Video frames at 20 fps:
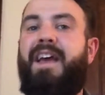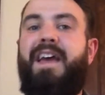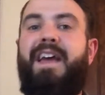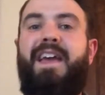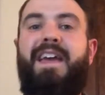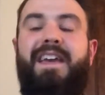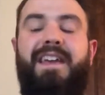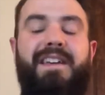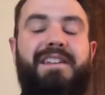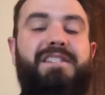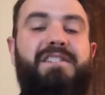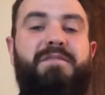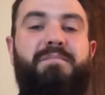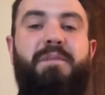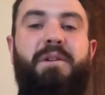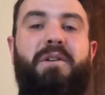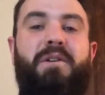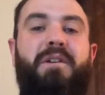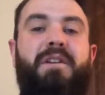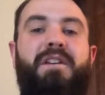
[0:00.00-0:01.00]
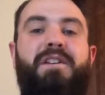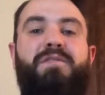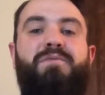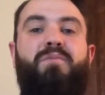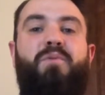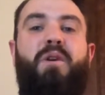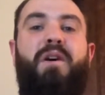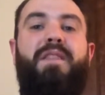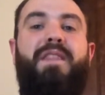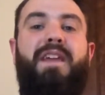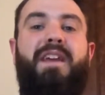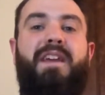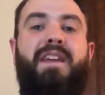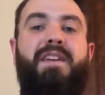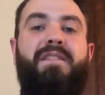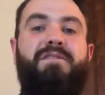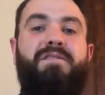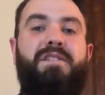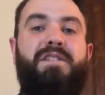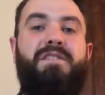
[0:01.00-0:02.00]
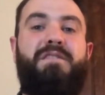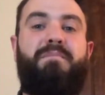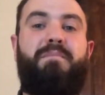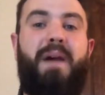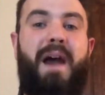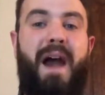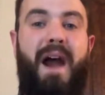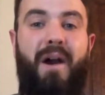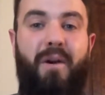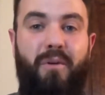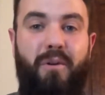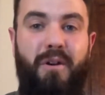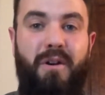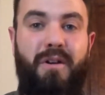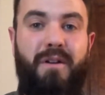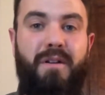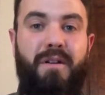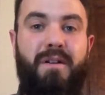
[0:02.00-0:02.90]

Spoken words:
His Spirit is one that gives us power,